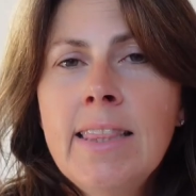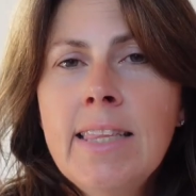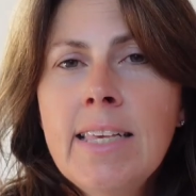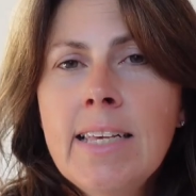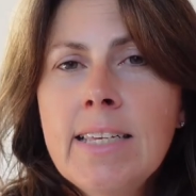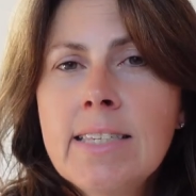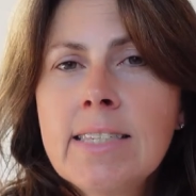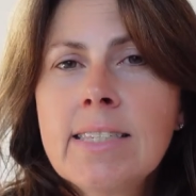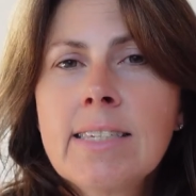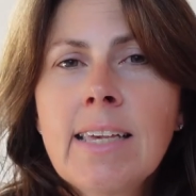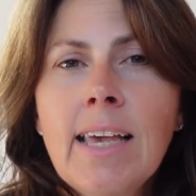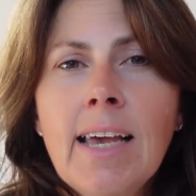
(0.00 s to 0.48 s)

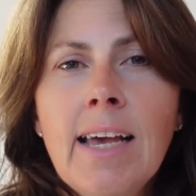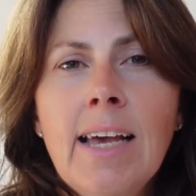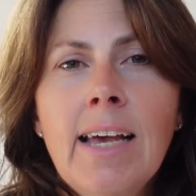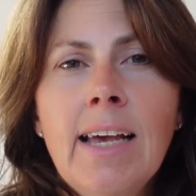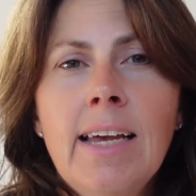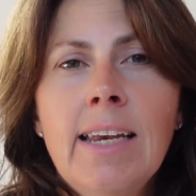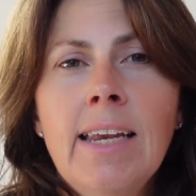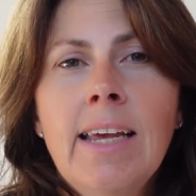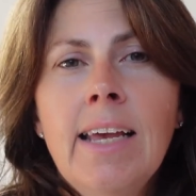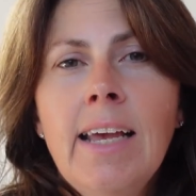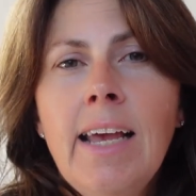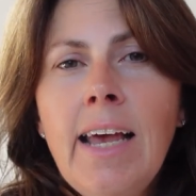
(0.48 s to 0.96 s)
this
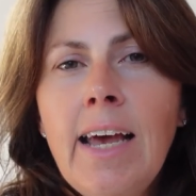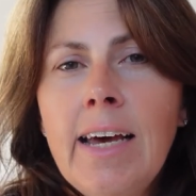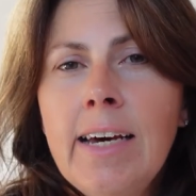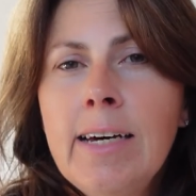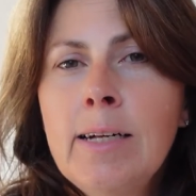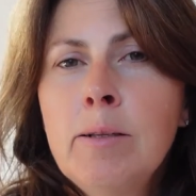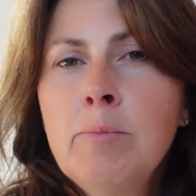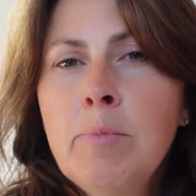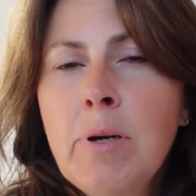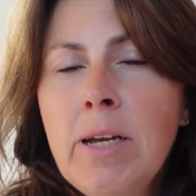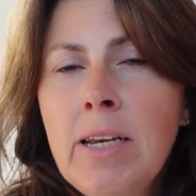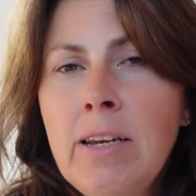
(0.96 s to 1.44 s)
can
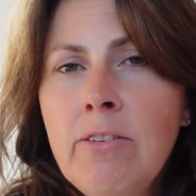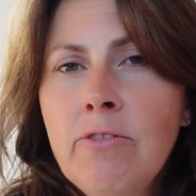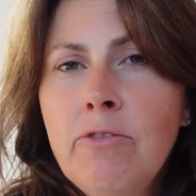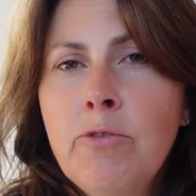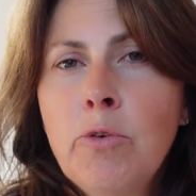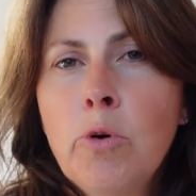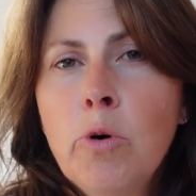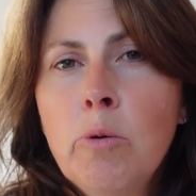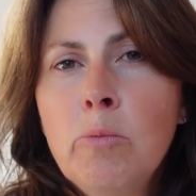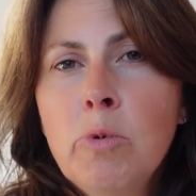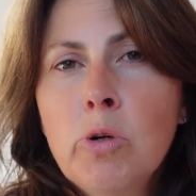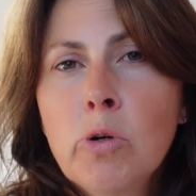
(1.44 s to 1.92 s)
help and
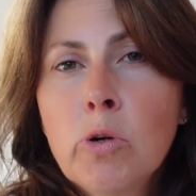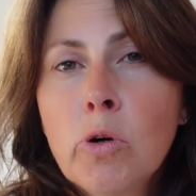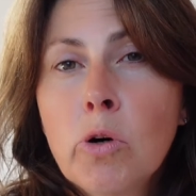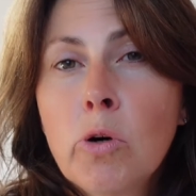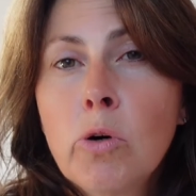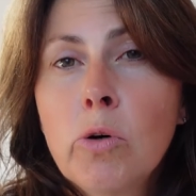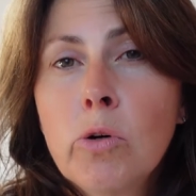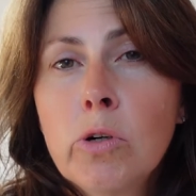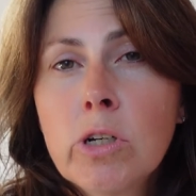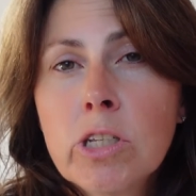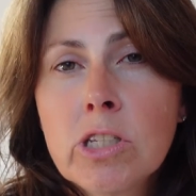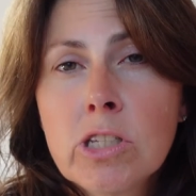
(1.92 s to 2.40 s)
inform your
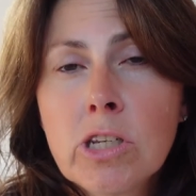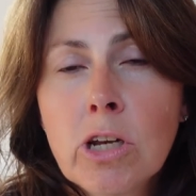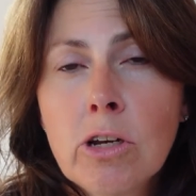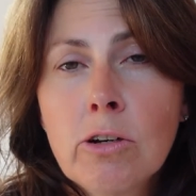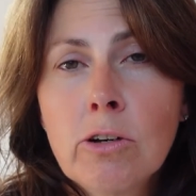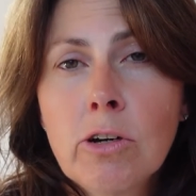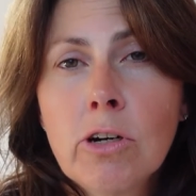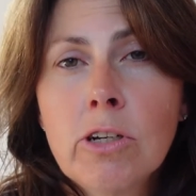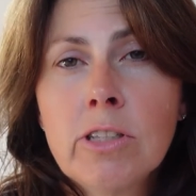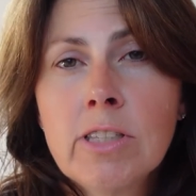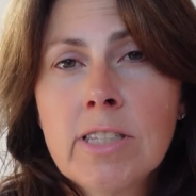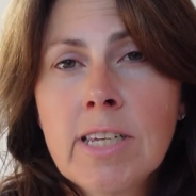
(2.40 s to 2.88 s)
Cornerstone
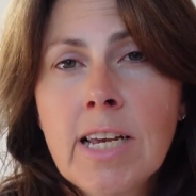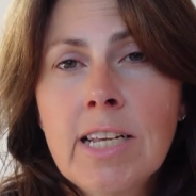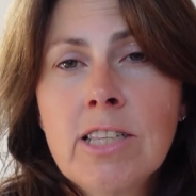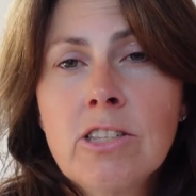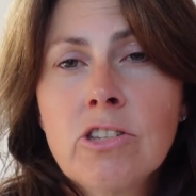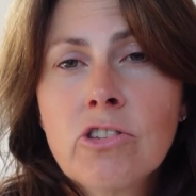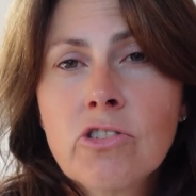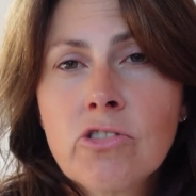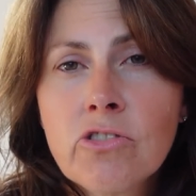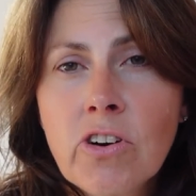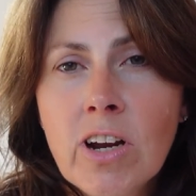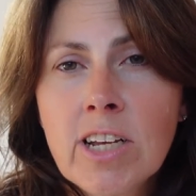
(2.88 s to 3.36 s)
content
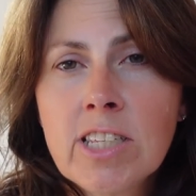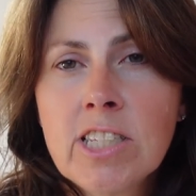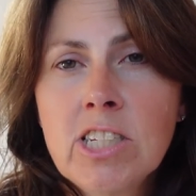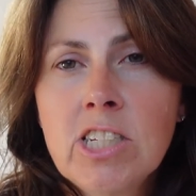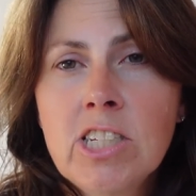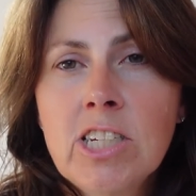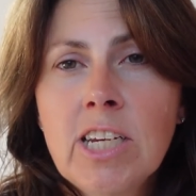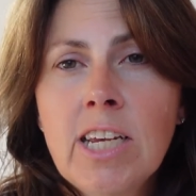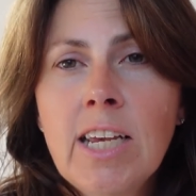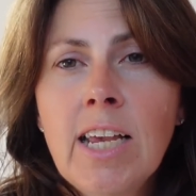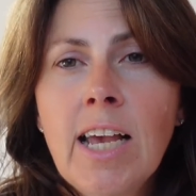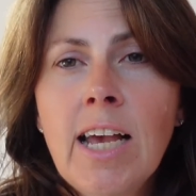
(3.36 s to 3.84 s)

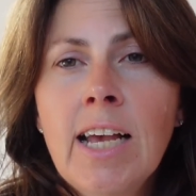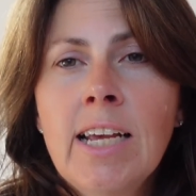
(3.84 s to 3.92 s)
strategy,